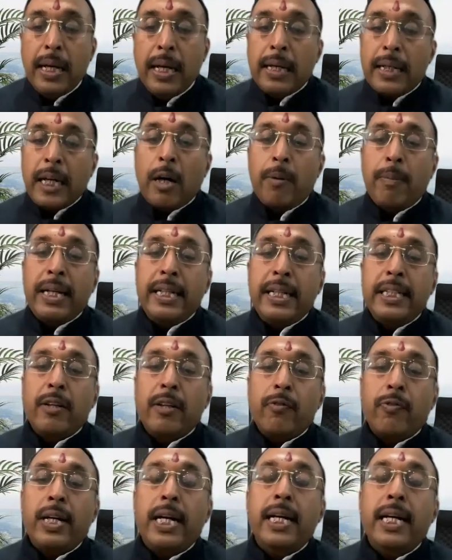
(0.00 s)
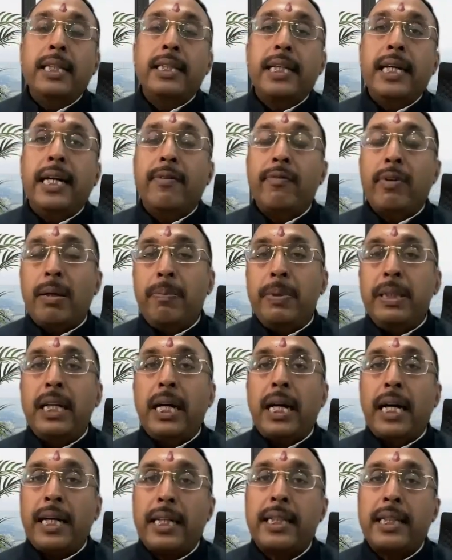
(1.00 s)
Now, my dear friend, there will be
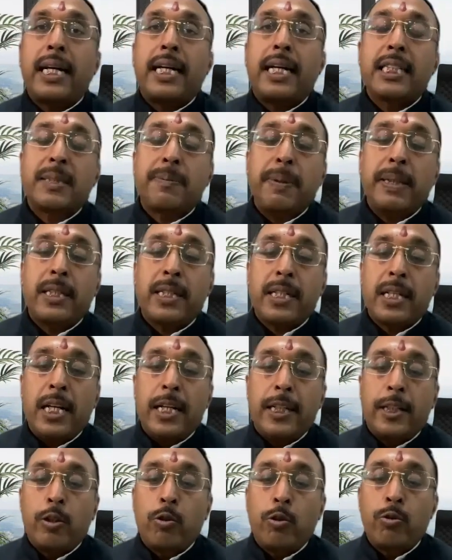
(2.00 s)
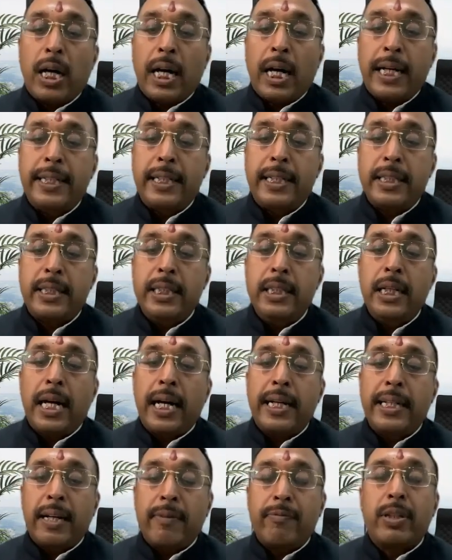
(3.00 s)
another aspect related to the ITC.
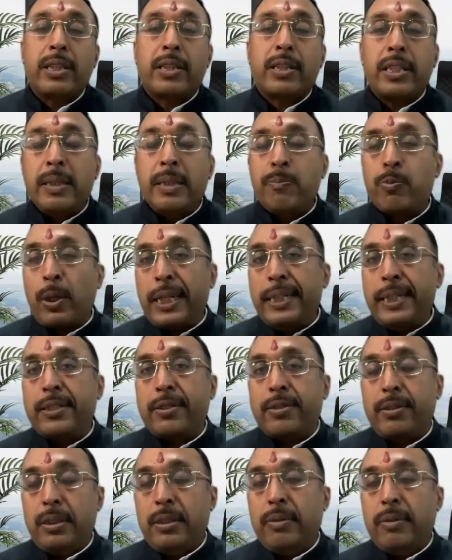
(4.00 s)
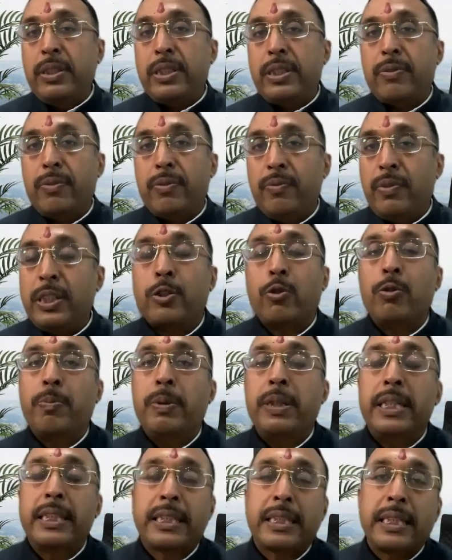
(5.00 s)
I have the 3 points which we should
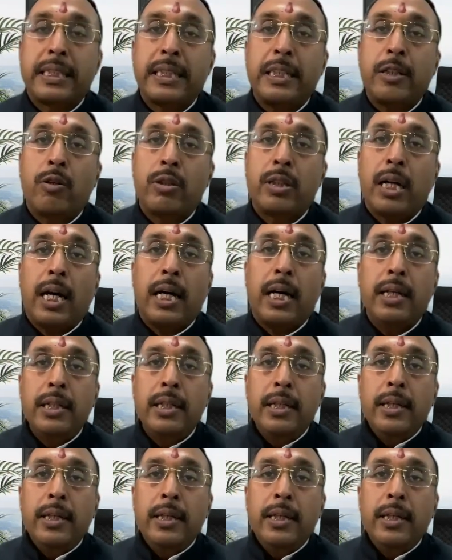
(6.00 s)
be discussing on the